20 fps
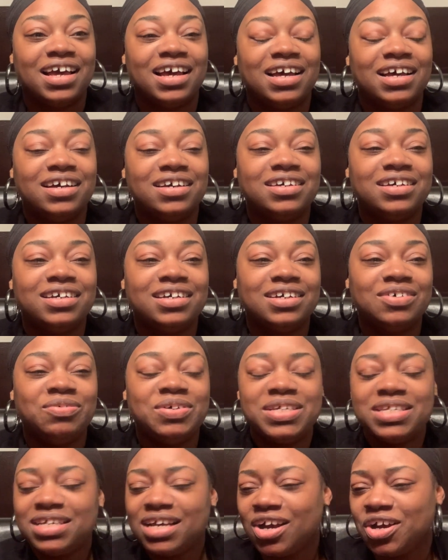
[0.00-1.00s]

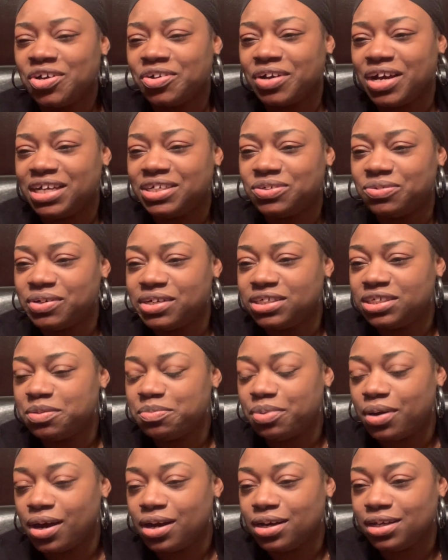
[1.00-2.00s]
Was it her graduation
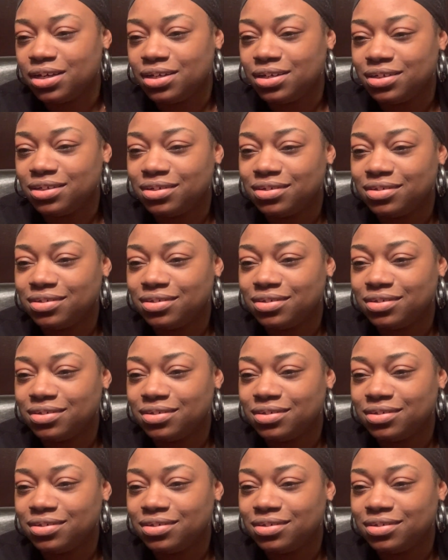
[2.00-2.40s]
party?